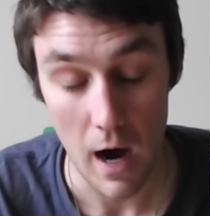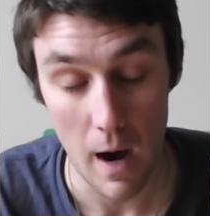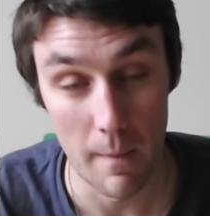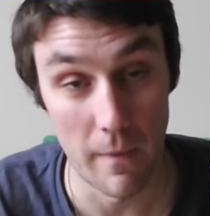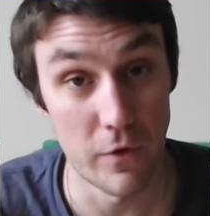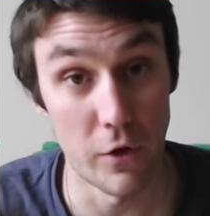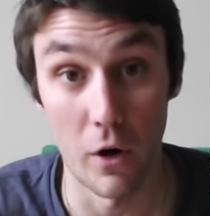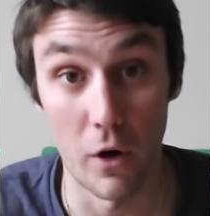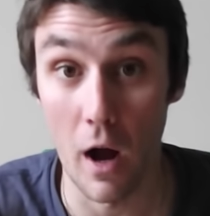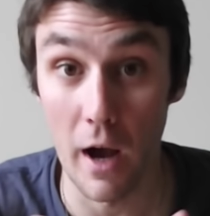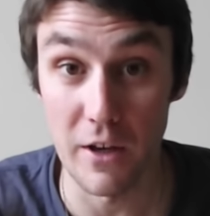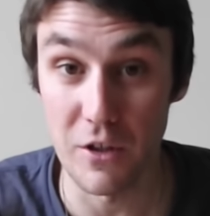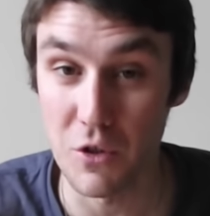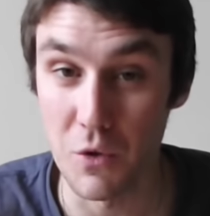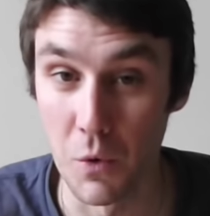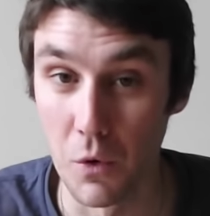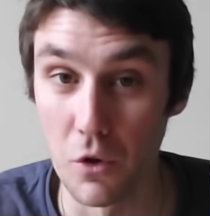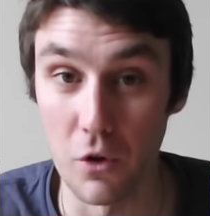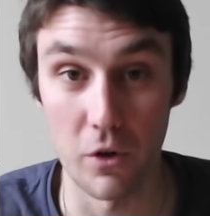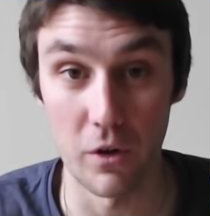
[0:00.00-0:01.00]
If you're a high
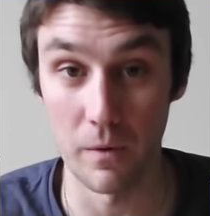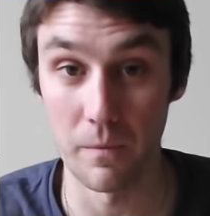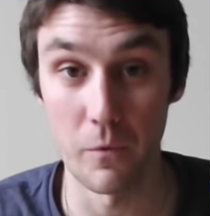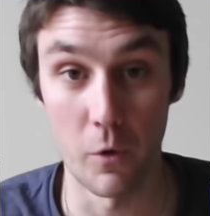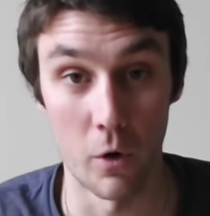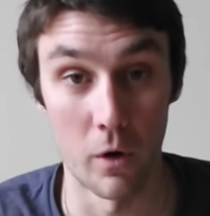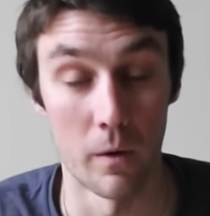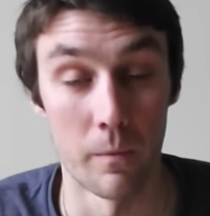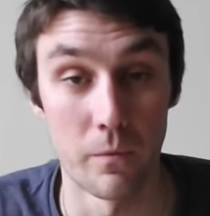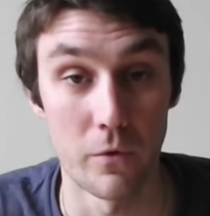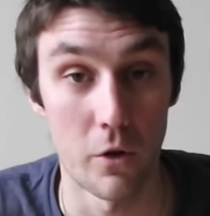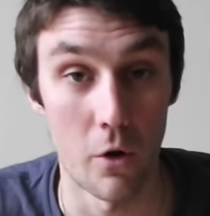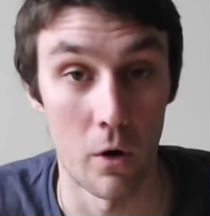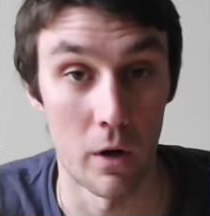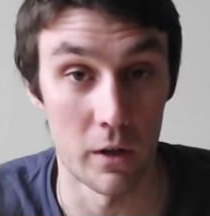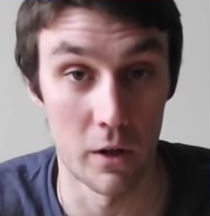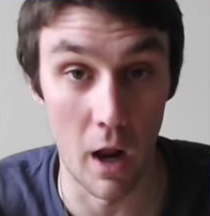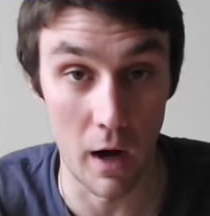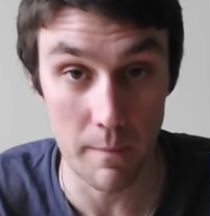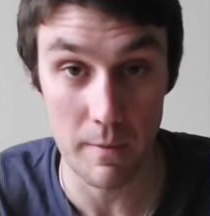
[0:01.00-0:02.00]
schooler
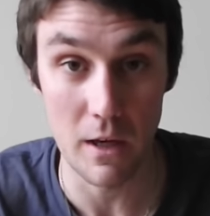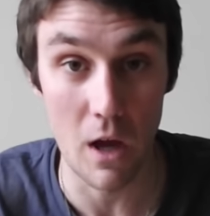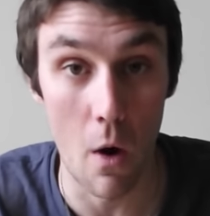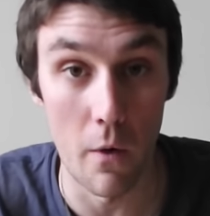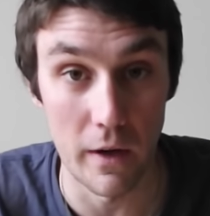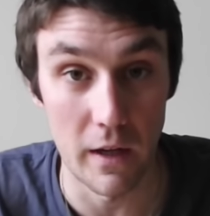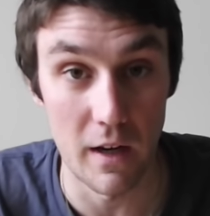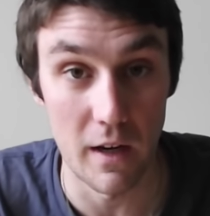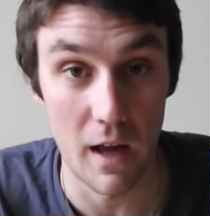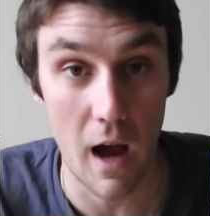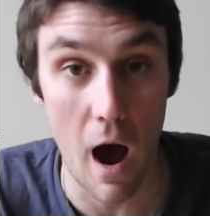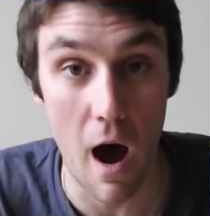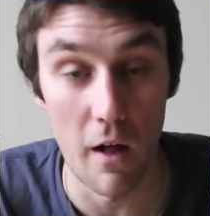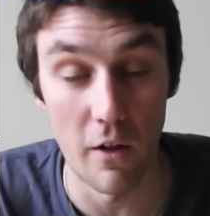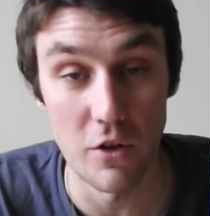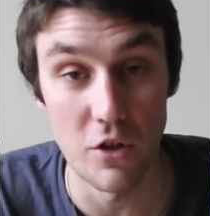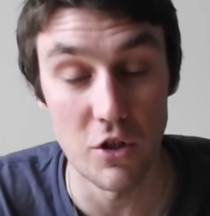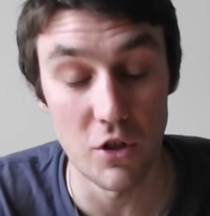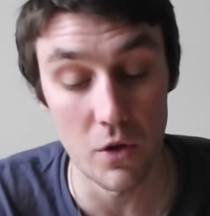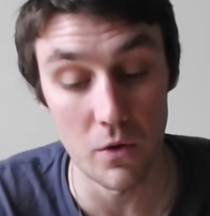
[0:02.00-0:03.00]
or going to be going into
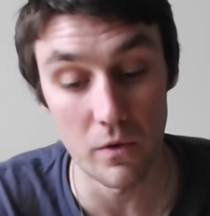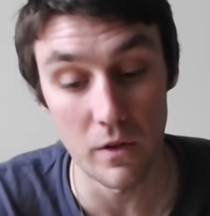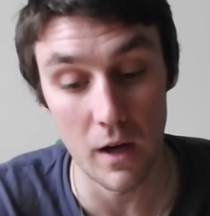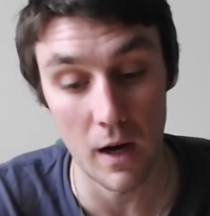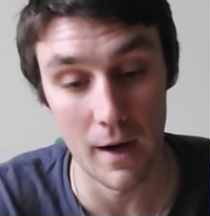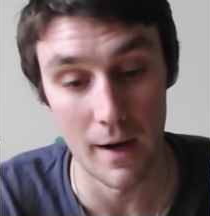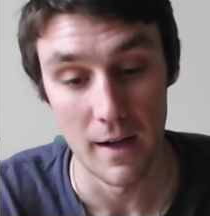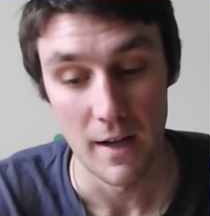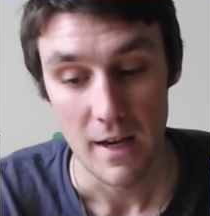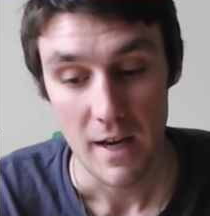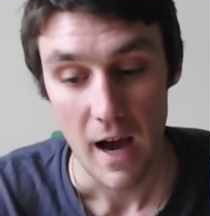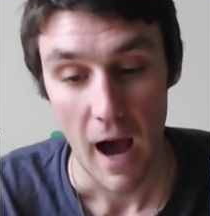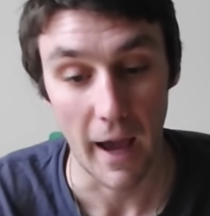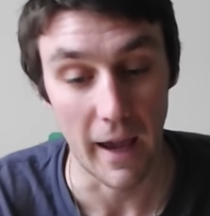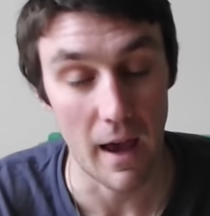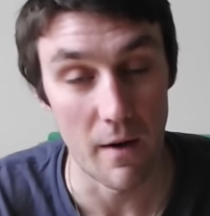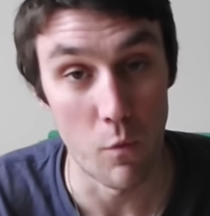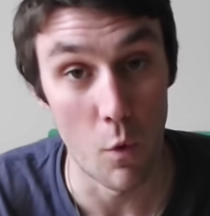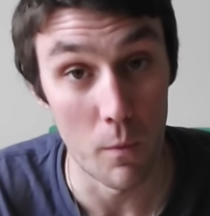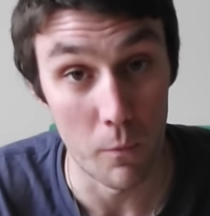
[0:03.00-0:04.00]
college soon, I
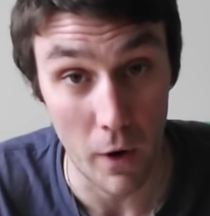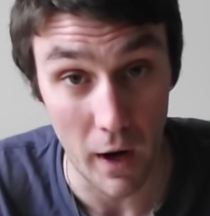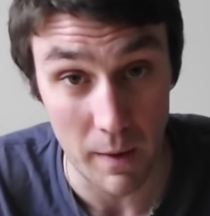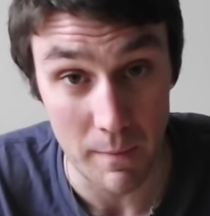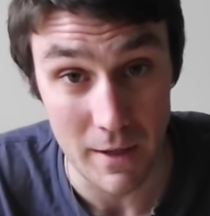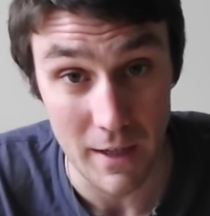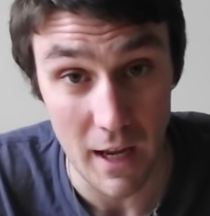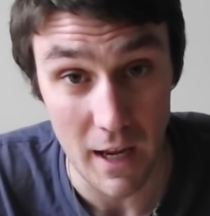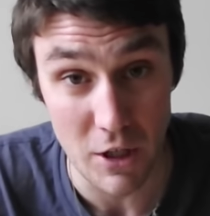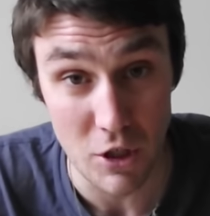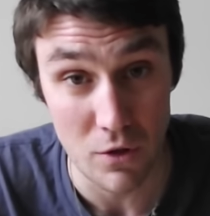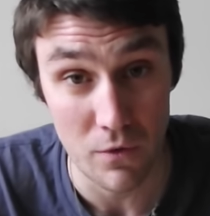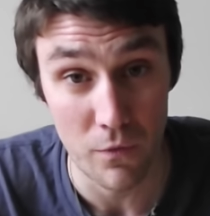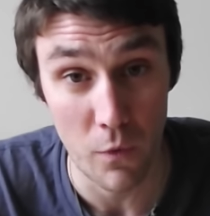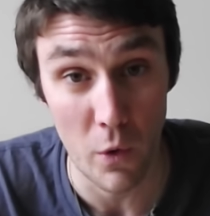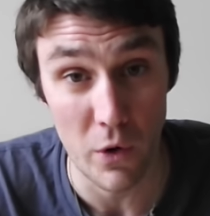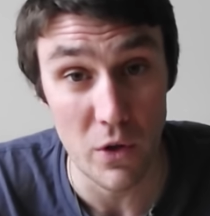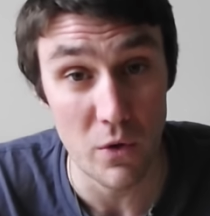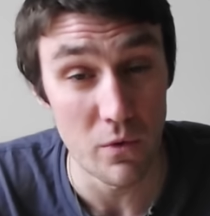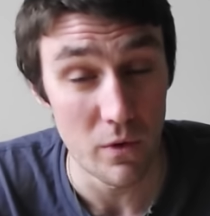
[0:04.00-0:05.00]
have one recommendation
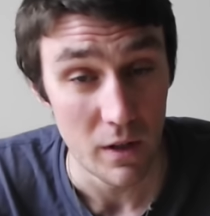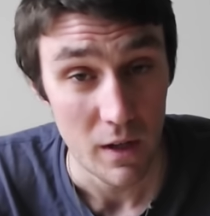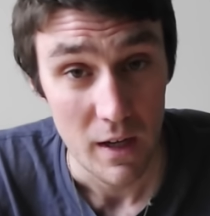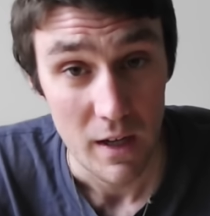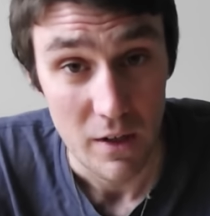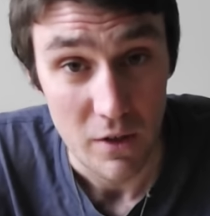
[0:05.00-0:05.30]
for you.